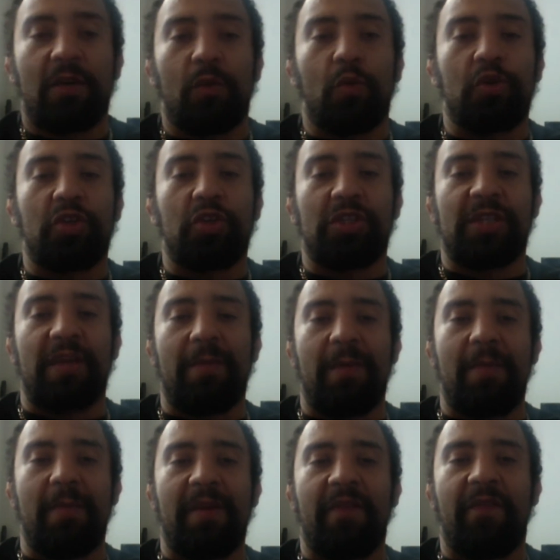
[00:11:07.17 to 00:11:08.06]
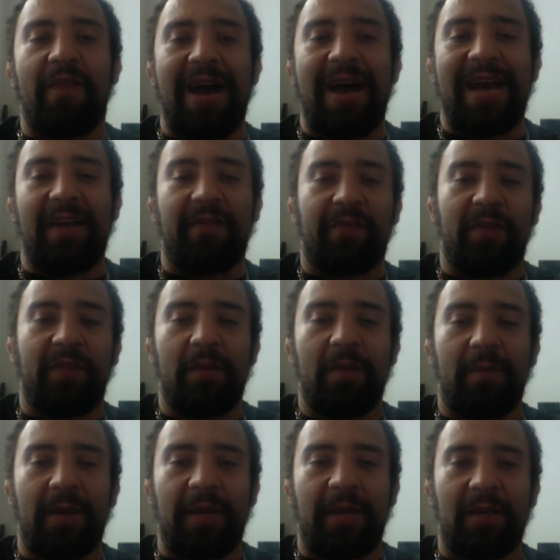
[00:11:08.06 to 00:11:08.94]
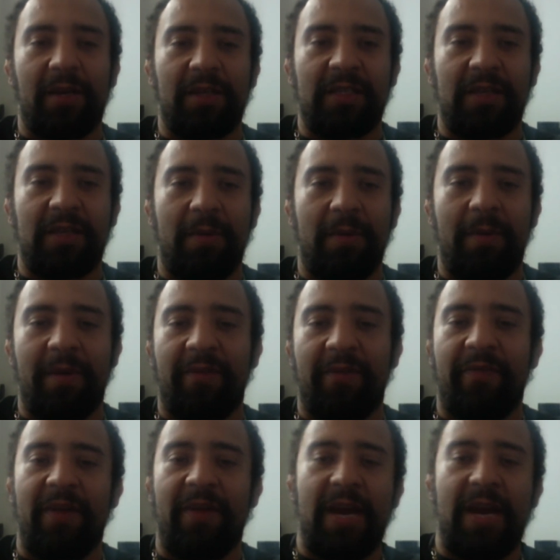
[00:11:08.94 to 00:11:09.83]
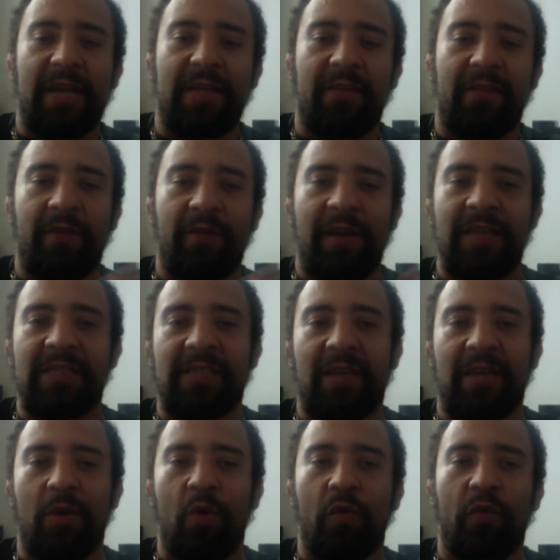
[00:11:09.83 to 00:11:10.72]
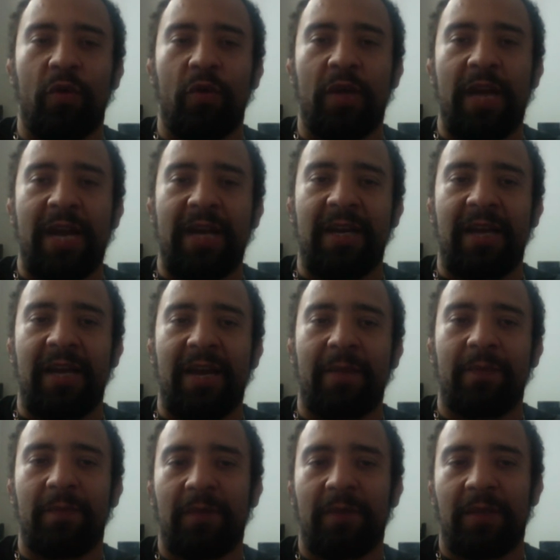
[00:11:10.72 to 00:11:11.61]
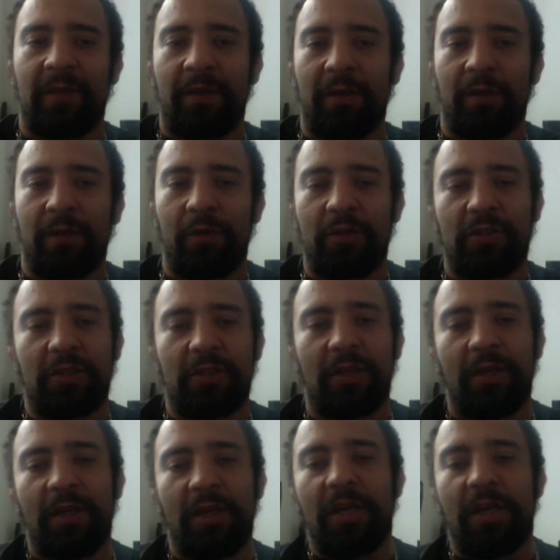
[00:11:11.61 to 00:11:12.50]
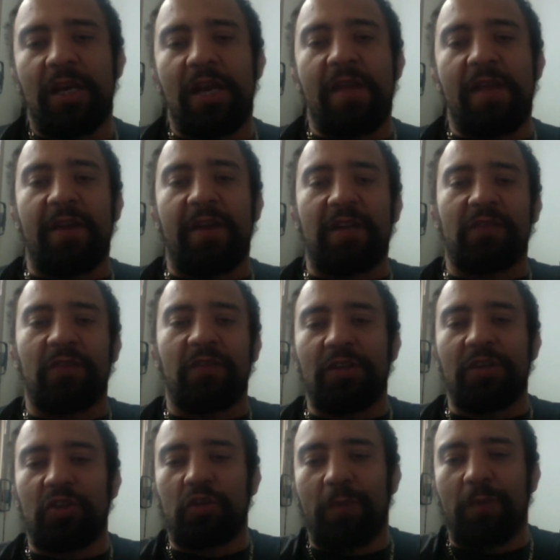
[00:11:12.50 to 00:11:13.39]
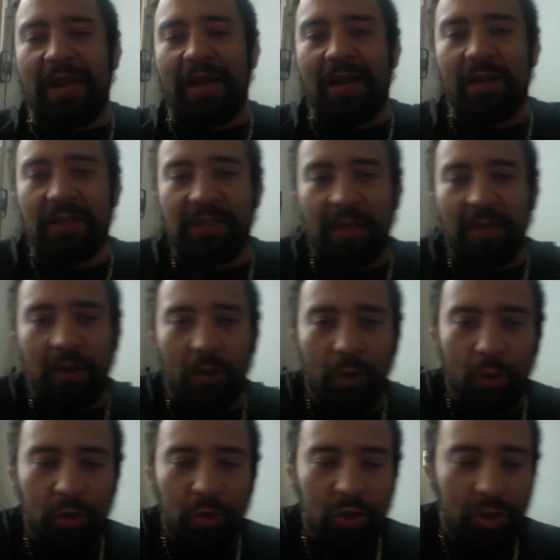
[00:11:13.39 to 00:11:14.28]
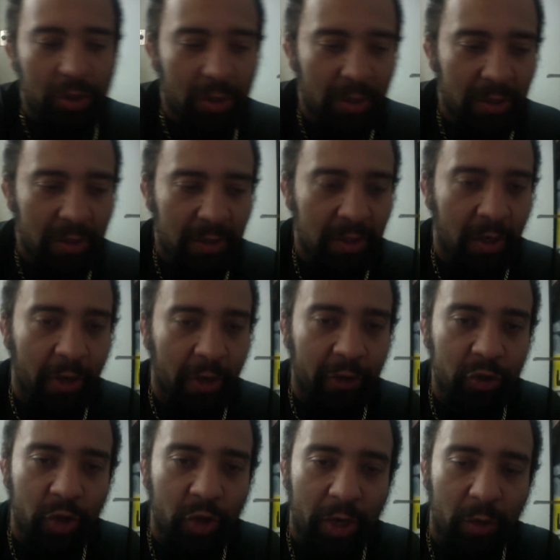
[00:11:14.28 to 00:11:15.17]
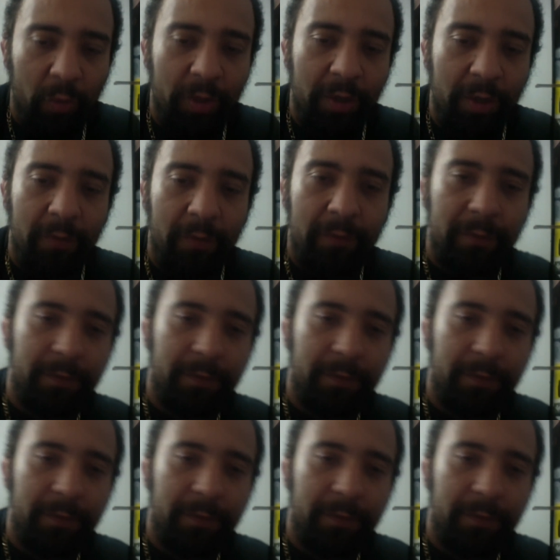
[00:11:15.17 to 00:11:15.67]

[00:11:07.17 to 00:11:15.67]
which okay. is the MMA okay. fighter, Vini Magalhães, the MMA fighter that uh-huh. finds uh, over 99 kilos. Yeah. And there's Vinicius Magalhães, the coach, Draculino.